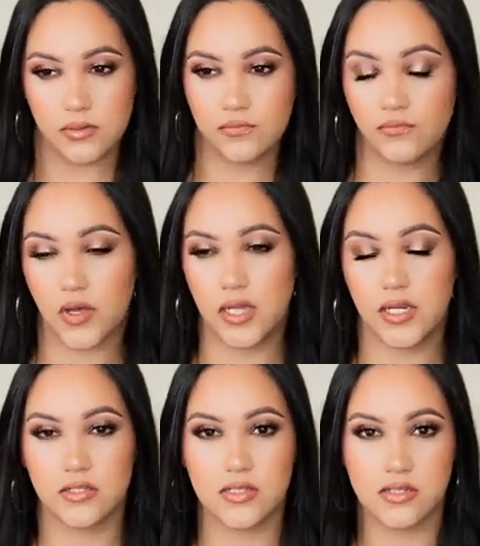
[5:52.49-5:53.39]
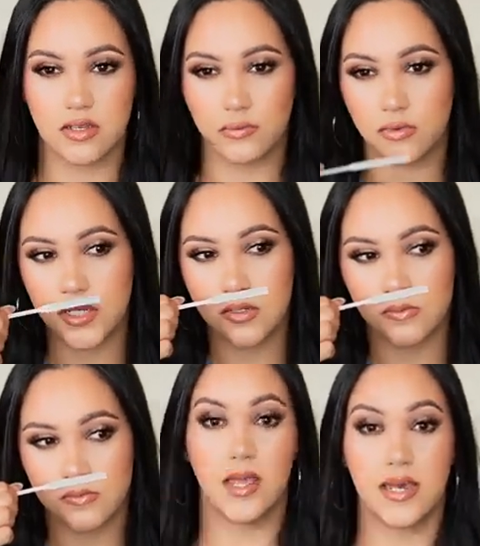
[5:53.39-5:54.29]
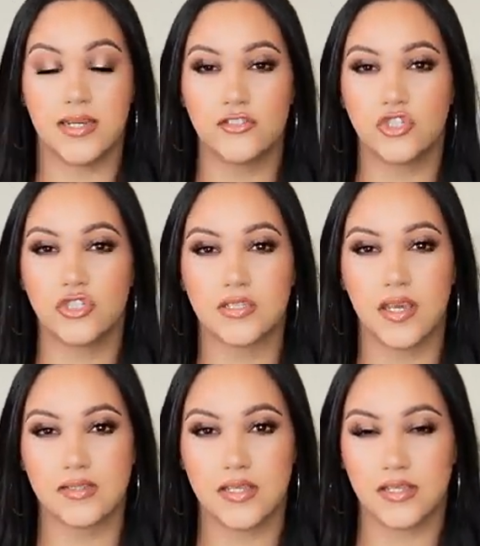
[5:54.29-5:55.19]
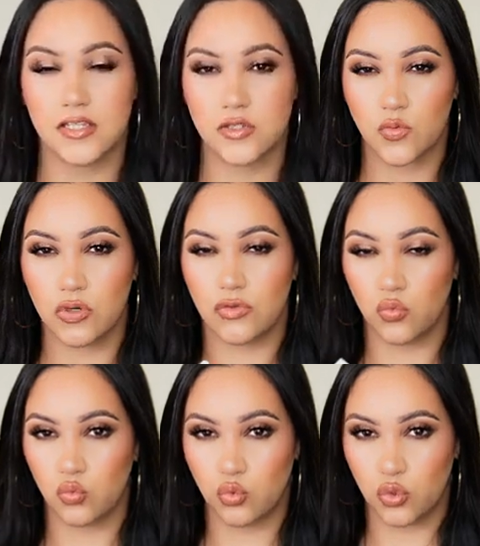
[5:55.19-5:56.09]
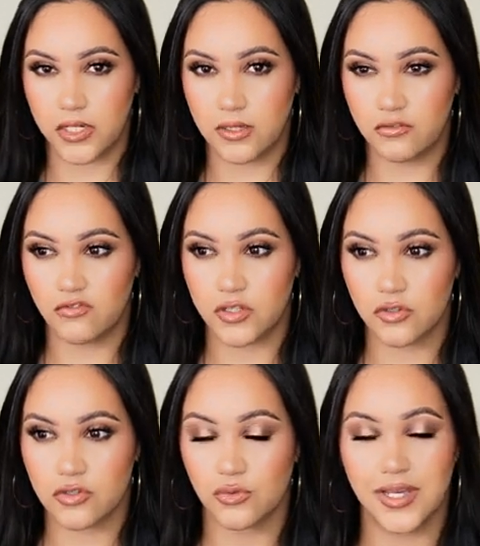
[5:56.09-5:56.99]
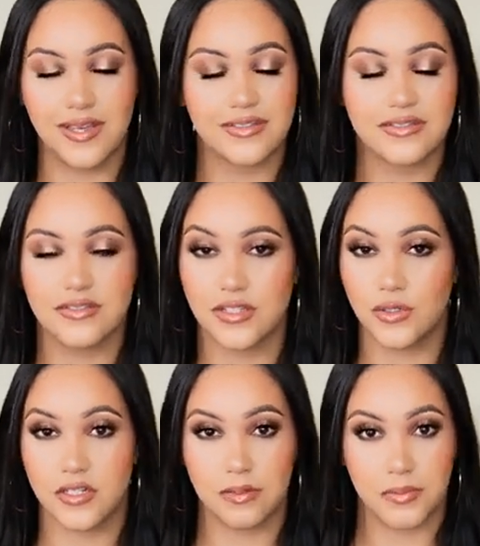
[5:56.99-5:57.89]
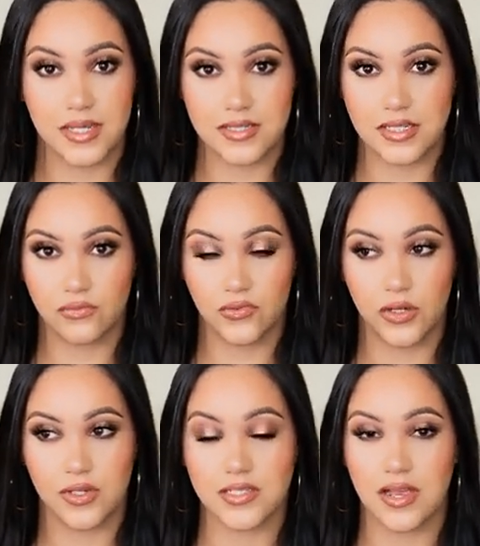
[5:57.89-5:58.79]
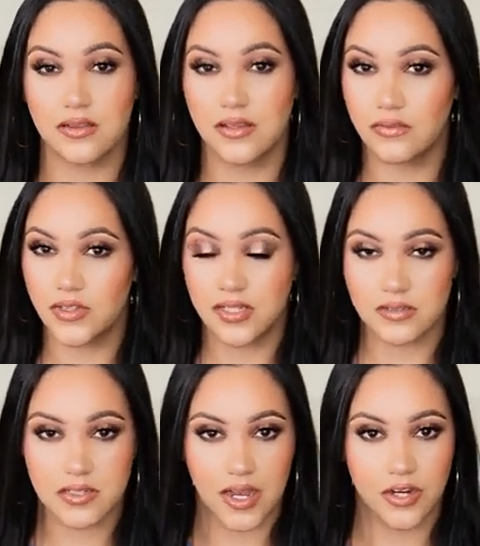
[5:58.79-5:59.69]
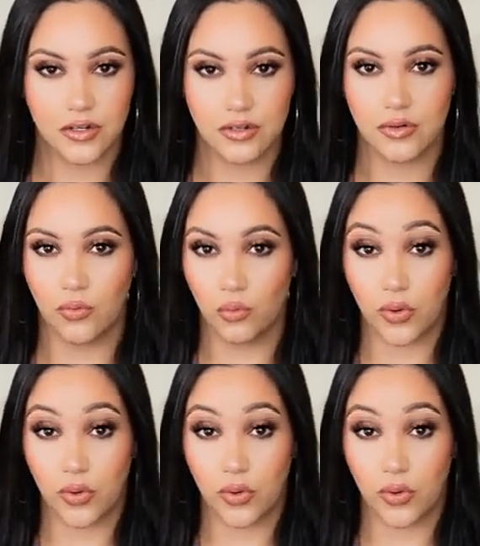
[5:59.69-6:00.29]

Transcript: fun and summery. And it just gets like this more of a woody feel to it. Still an amazing fragrance. I love the entire